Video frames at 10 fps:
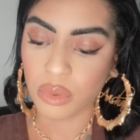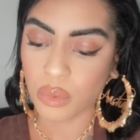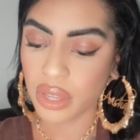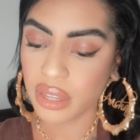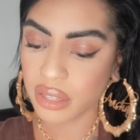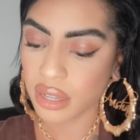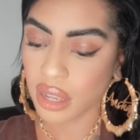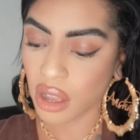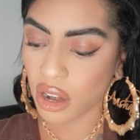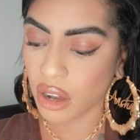What is the
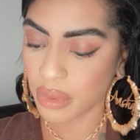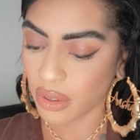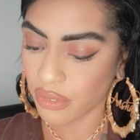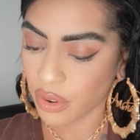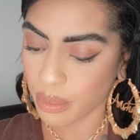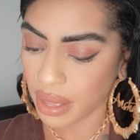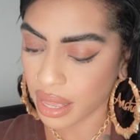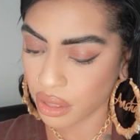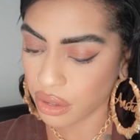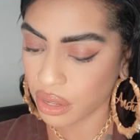karma for
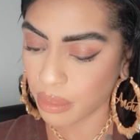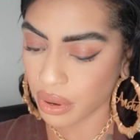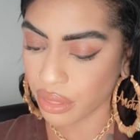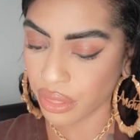pile number